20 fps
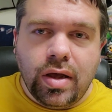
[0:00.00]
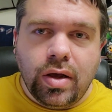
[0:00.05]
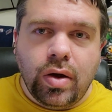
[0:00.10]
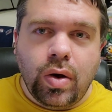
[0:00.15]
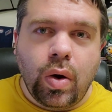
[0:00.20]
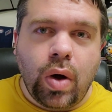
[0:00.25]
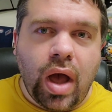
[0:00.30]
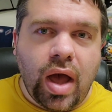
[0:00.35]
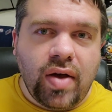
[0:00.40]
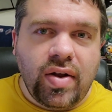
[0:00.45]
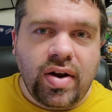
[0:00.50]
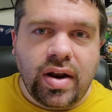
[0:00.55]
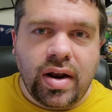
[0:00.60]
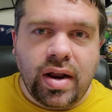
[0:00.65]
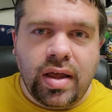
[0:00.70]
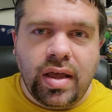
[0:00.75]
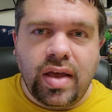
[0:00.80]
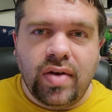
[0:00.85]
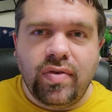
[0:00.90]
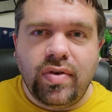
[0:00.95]
go ahead
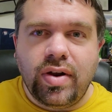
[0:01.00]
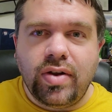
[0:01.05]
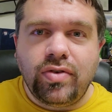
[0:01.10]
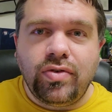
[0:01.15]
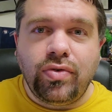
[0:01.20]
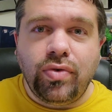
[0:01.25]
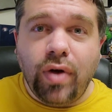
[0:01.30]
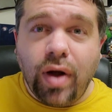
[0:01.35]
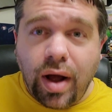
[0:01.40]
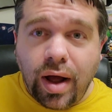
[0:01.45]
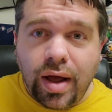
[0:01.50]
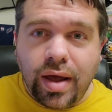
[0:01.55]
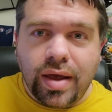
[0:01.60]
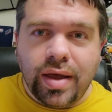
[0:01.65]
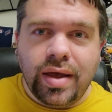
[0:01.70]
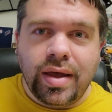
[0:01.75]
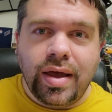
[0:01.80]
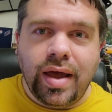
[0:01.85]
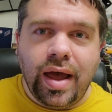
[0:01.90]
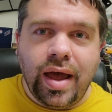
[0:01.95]
and give it a try.
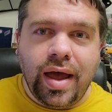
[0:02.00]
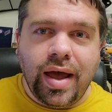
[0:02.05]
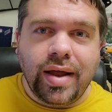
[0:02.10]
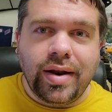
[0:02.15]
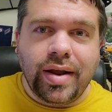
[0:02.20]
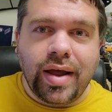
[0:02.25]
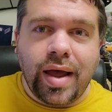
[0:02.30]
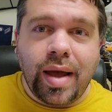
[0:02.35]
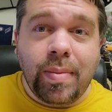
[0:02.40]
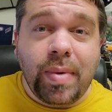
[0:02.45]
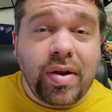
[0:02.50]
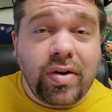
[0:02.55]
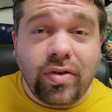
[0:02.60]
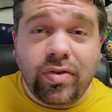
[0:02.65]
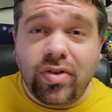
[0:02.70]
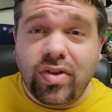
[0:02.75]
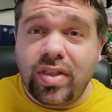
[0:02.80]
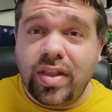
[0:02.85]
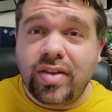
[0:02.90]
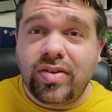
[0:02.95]
And I'm
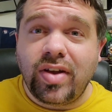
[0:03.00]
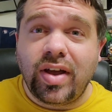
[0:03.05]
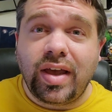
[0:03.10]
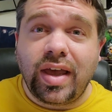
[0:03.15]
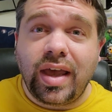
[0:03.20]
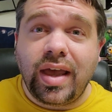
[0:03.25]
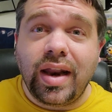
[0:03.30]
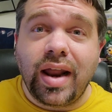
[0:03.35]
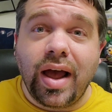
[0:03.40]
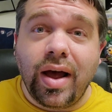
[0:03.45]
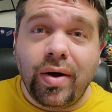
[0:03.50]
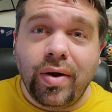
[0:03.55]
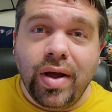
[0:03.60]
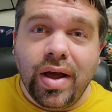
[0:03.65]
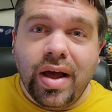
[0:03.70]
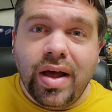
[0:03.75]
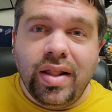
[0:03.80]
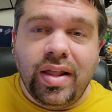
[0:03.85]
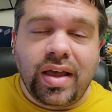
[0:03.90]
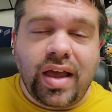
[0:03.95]
interested in checking it out.
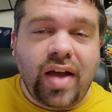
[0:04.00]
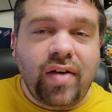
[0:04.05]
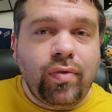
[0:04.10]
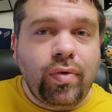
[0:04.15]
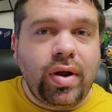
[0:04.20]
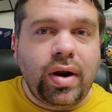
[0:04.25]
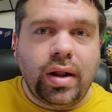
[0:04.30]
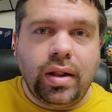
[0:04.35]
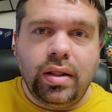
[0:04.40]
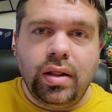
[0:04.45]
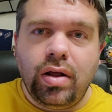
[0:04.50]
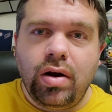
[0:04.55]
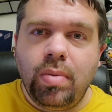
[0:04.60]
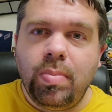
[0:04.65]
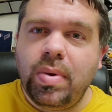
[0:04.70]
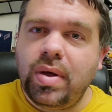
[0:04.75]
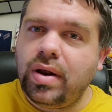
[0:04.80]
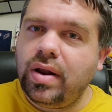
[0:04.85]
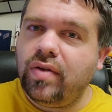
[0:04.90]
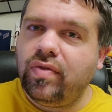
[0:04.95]
Like, I've read a little
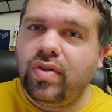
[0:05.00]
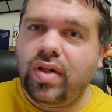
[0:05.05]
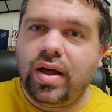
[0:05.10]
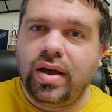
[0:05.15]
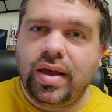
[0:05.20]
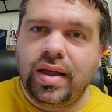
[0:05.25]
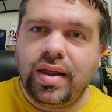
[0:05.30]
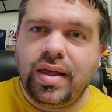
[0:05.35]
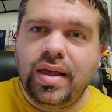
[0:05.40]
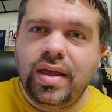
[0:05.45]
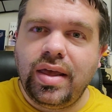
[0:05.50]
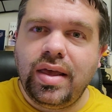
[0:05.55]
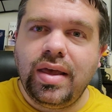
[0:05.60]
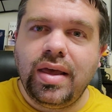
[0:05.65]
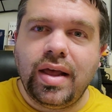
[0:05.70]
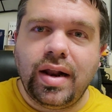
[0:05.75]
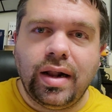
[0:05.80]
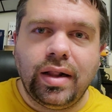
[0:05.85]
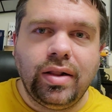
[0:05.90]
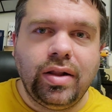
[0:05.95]
bit of Locke and Key
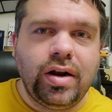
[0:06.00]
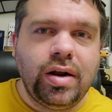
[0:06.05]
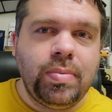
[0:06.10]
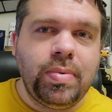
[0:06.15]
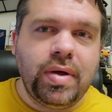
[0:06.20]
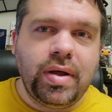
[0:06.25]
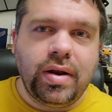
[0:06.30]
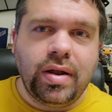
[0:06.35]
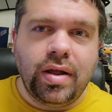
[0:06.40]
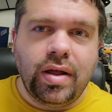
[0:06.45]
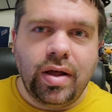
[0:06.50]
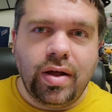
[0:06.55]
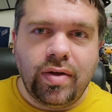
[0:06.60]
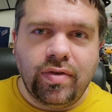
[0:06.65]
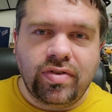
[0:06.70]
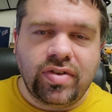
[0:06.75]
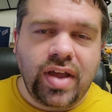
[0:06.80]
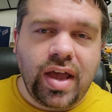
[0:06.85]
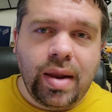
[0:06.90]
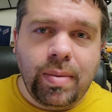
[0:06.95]
and a little bit of
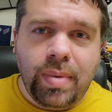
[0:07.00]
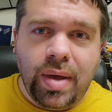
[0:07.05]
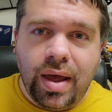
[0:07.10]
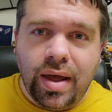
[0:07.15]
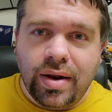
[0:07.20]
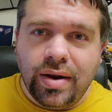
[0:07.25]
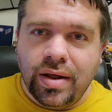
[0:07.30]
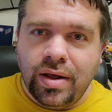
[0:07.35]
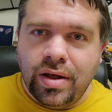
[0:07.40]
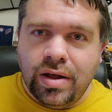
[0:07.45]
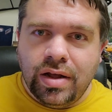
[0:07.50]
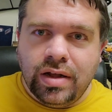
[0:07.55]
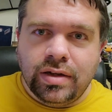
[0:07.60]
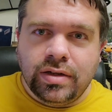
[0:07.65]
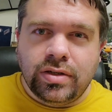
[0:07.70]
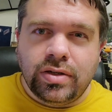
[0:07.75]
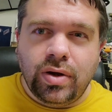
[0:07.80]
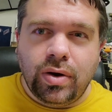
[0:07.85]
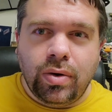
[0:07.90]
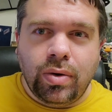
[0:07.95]
Sandman,
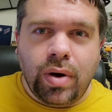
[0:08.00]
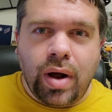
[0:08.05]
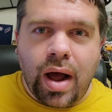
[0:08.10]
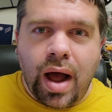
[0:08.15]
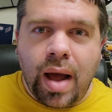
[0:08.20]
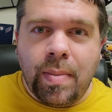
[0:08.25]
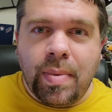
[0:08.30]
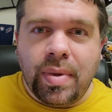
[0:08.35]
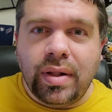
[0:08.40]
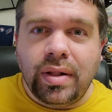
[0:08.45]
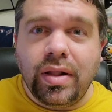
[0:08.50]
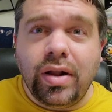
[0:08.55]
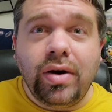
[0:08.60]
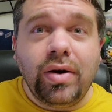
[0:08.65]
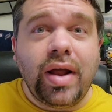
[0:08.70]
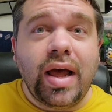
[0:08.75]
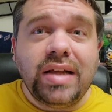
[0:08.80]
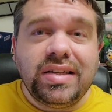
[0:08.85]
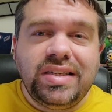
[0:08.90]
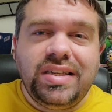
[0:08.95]
so I'm a little
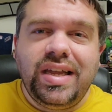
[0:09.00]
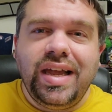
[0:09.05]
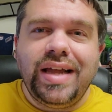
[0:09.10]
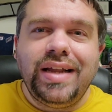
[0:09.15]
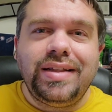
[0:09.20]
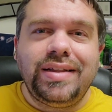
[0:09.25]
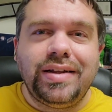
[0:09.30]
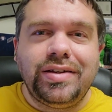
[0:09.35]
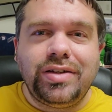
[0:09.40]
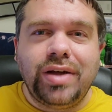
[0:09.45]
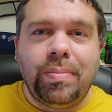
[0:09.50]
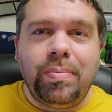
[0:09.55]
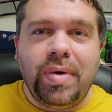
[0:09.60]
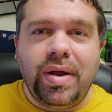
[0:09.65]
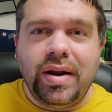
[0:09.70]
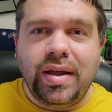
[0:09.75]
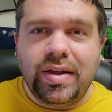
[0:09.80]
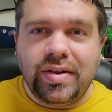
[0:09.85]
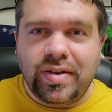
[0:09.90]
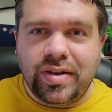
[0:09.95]
hesitant to jump in,
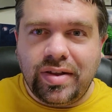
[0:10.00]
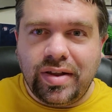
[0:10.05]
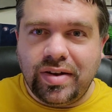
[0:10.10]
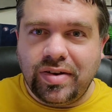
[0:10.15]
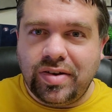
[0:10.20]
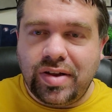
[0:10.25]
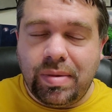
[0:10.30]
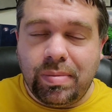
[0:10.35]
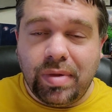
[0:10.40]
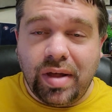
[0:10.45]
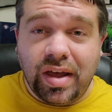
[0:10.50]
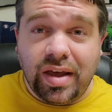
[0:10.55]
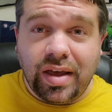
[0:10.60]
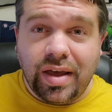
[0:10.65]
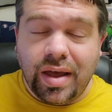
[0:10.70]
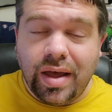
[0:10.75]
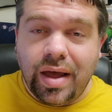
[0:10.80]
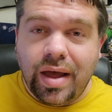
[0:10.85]
because it does seem like